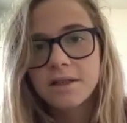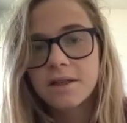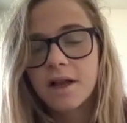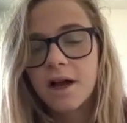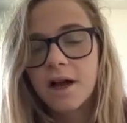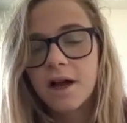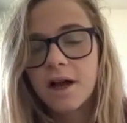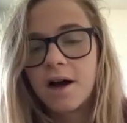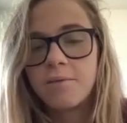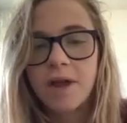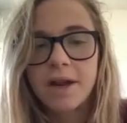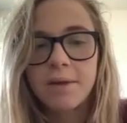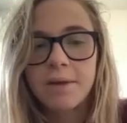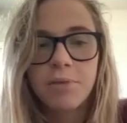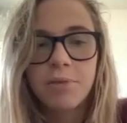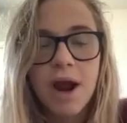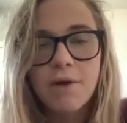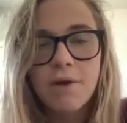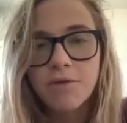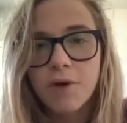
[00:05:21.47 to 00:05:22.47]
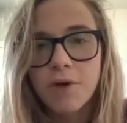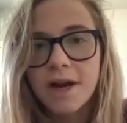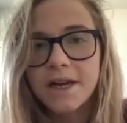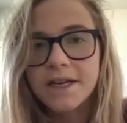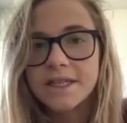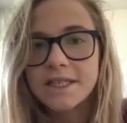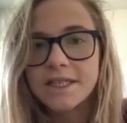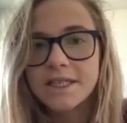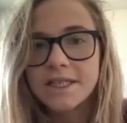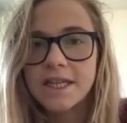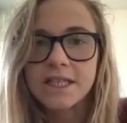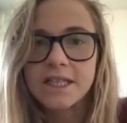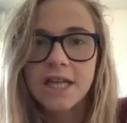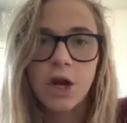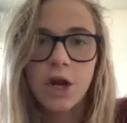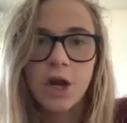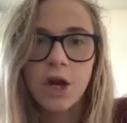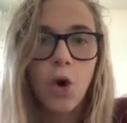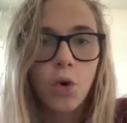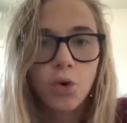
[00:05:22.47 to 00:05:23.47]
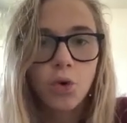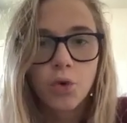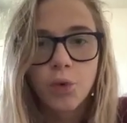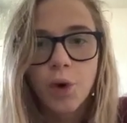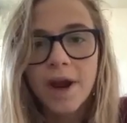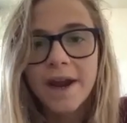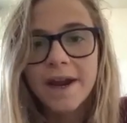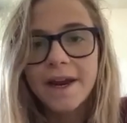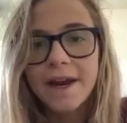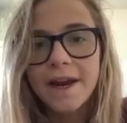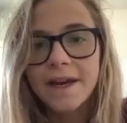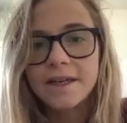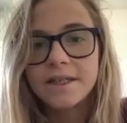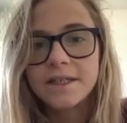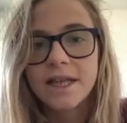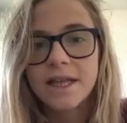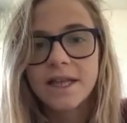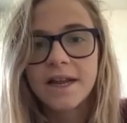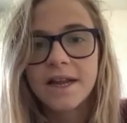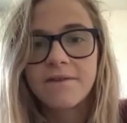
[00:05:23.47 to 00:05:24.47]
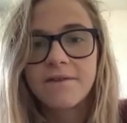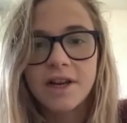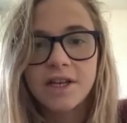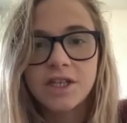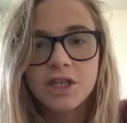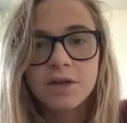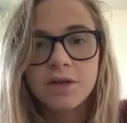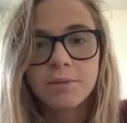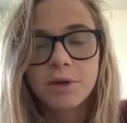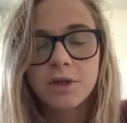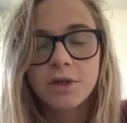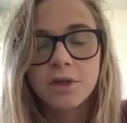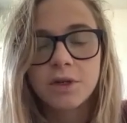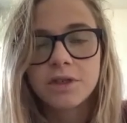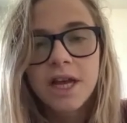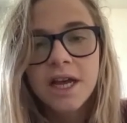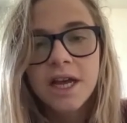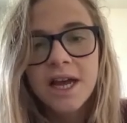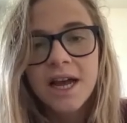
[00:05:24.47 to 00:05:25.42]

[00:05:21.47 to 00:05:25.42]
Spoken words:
like brown rice, things like whole grains, like vegetables,